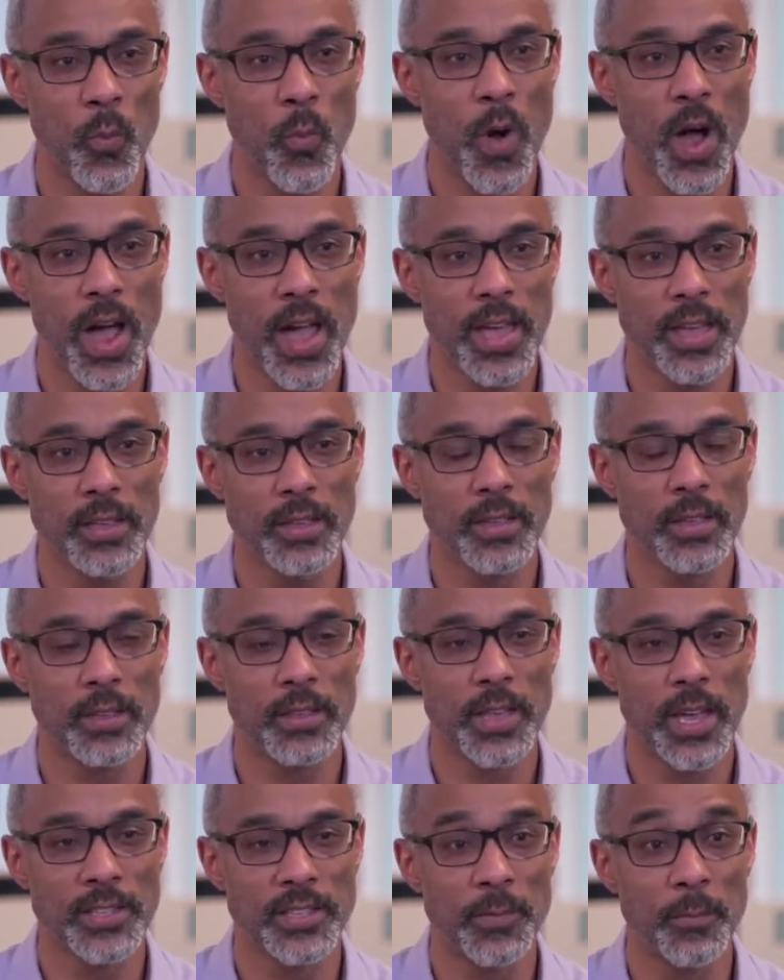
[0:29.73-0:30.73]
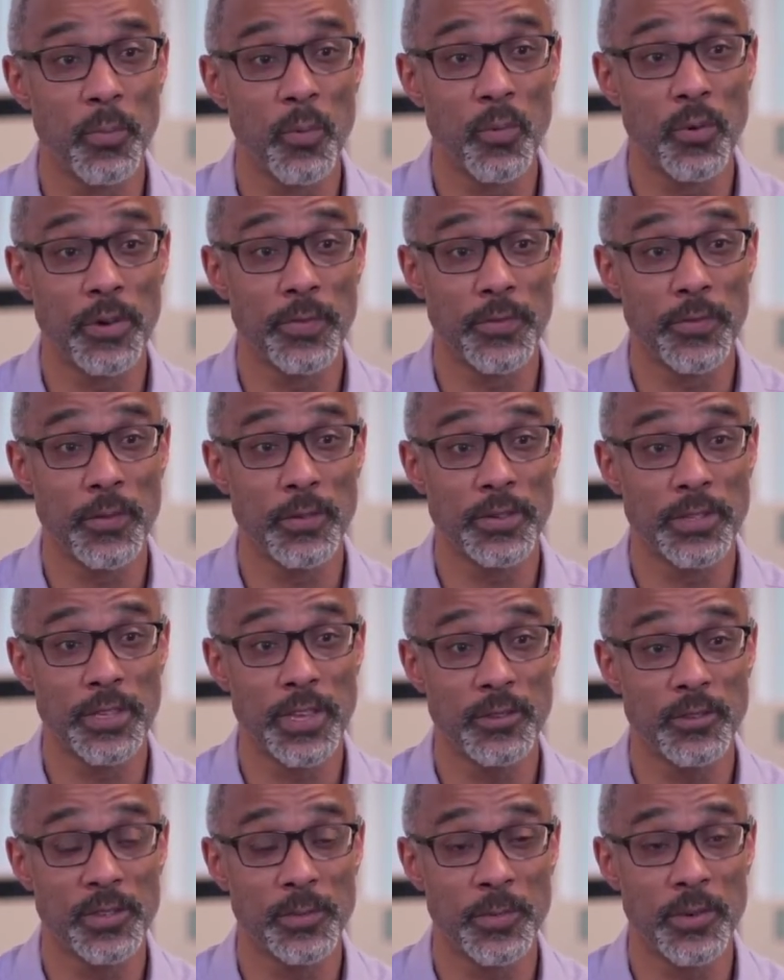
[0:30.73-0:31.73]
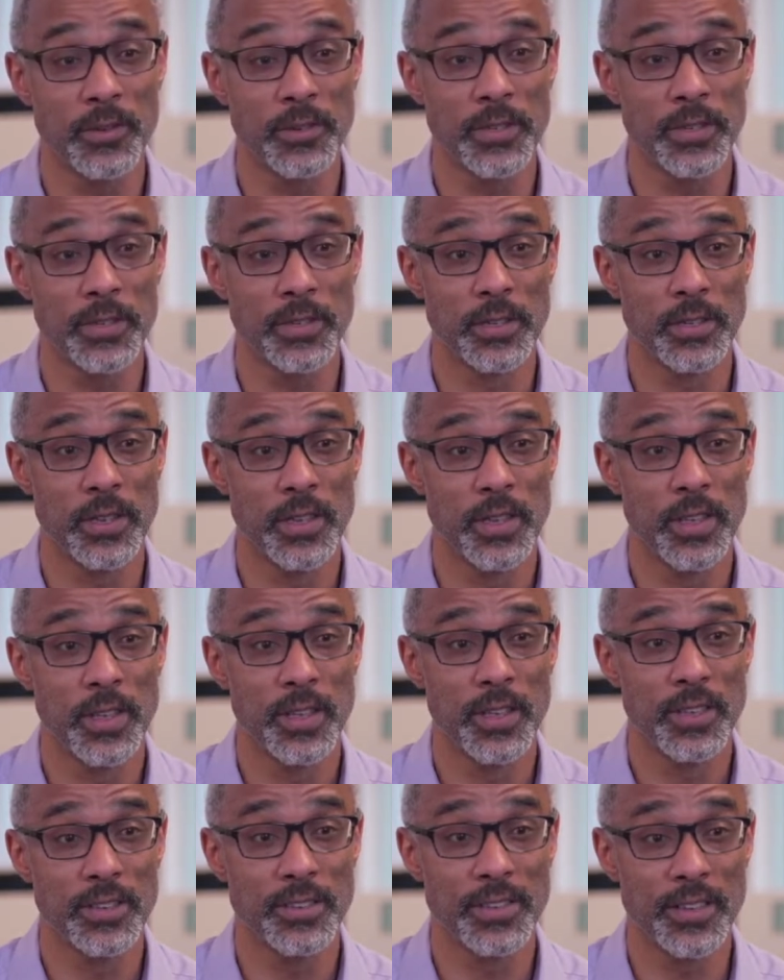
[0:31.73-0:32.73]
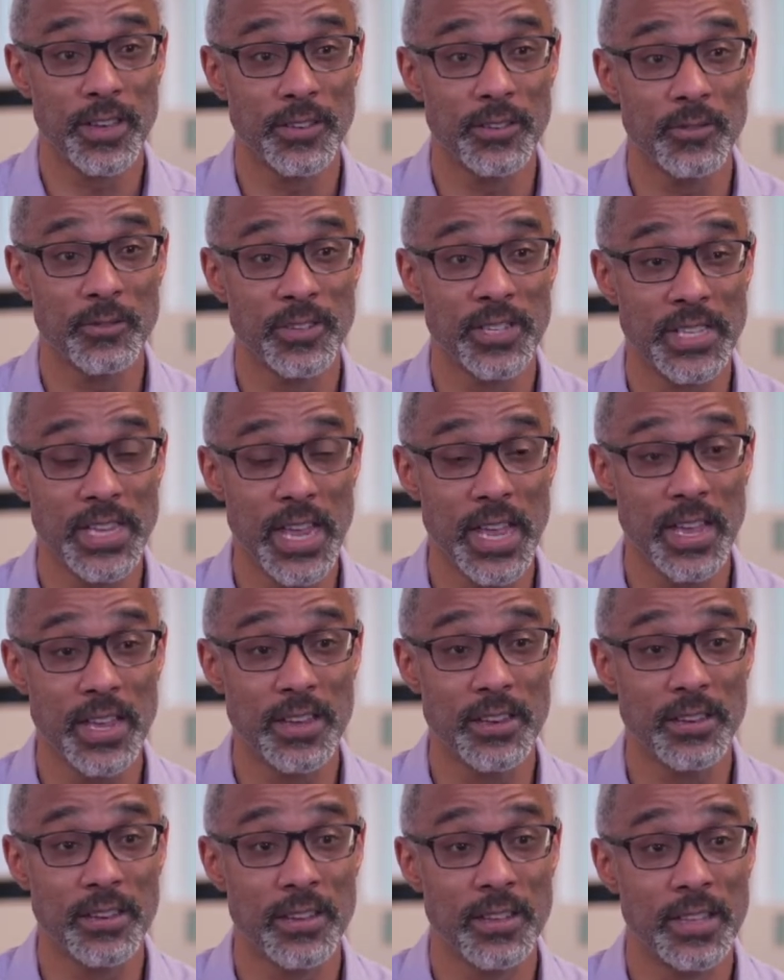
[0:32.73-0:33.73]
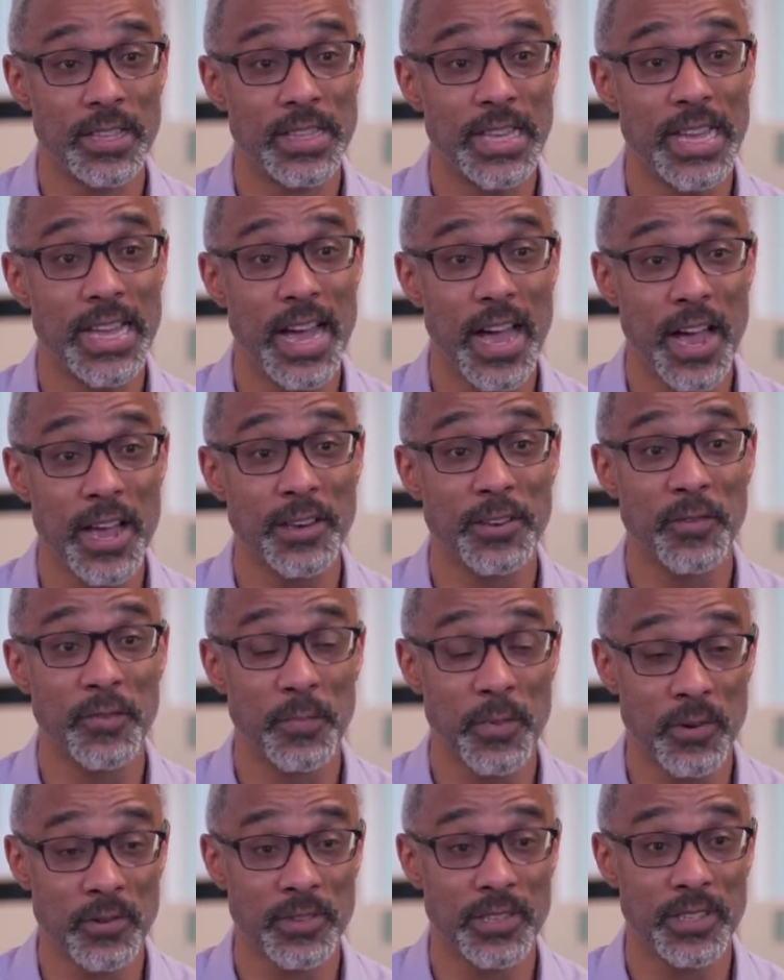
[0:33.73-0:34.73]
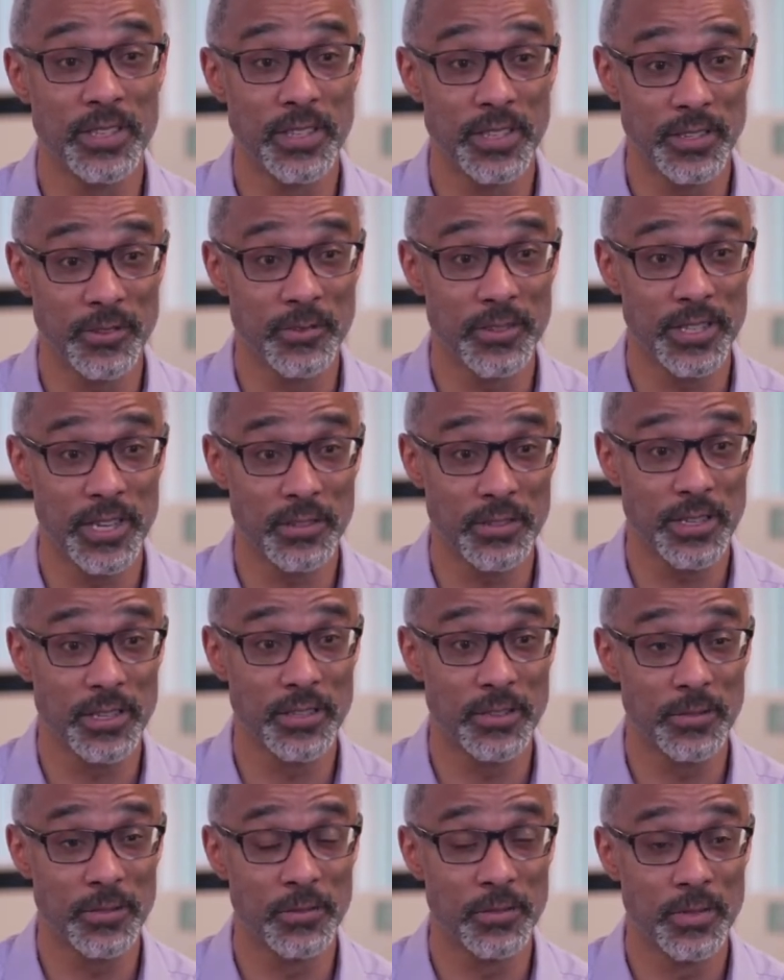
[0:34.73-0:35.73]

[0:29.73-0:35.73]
why that's important for a salesperson is to understand the kind of person that you're selling to.